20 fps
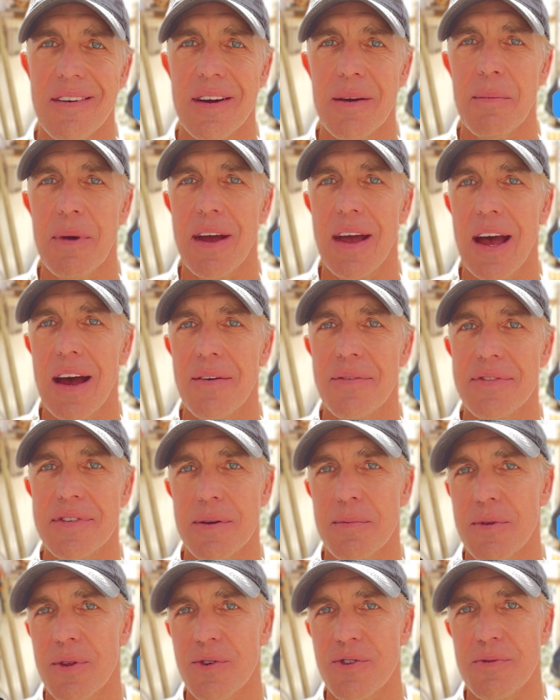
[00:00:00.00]
It may have
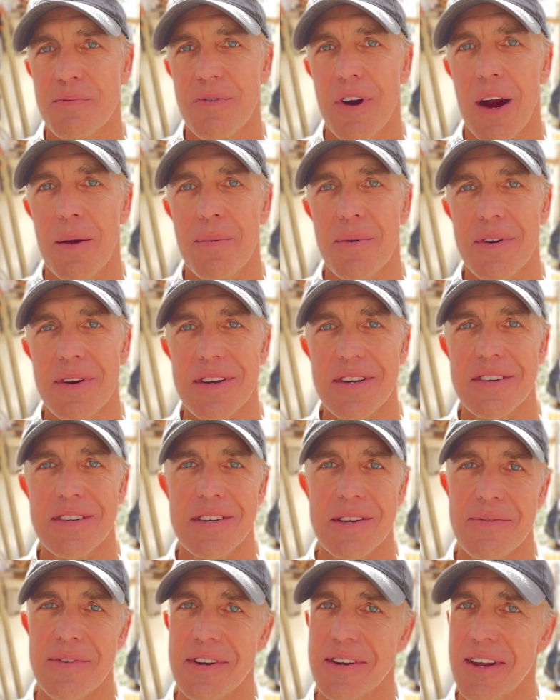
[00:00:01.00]
some of those
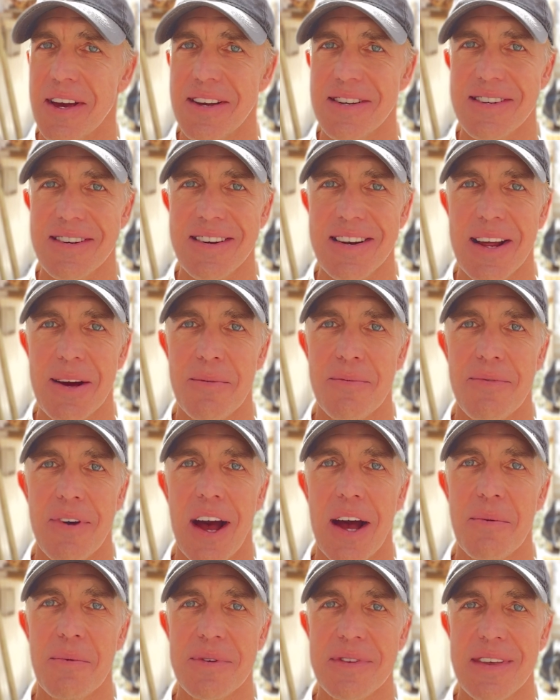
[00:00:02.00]
properties. If it doesn't, I'm
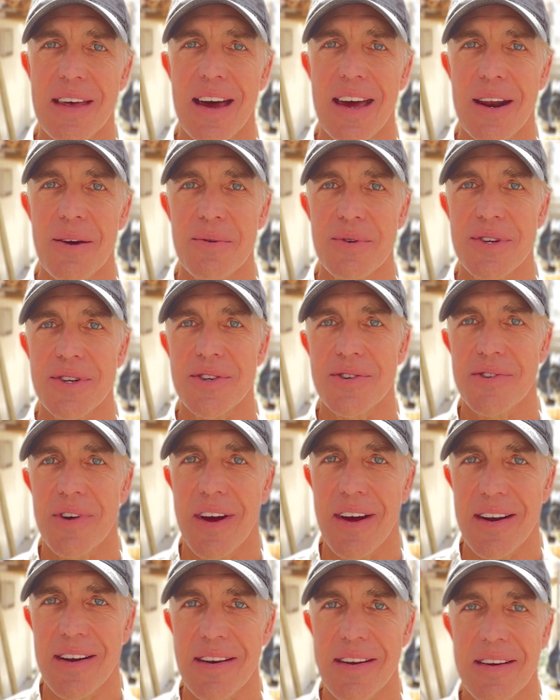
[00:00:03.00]
fine with that. I was just
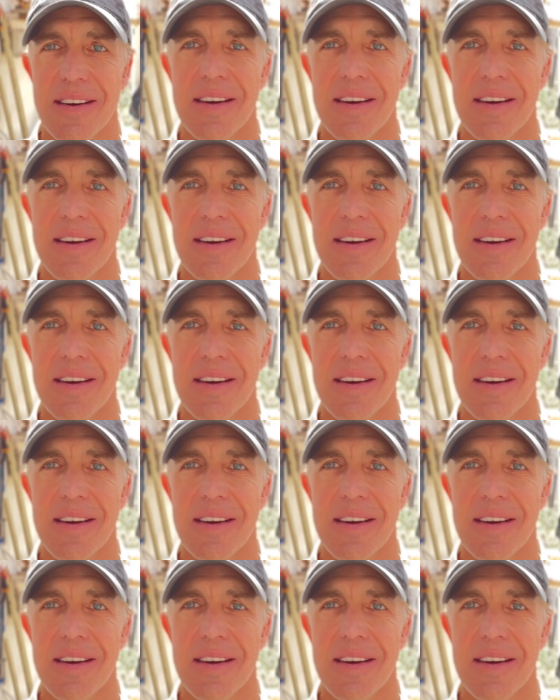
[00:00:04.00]
trying to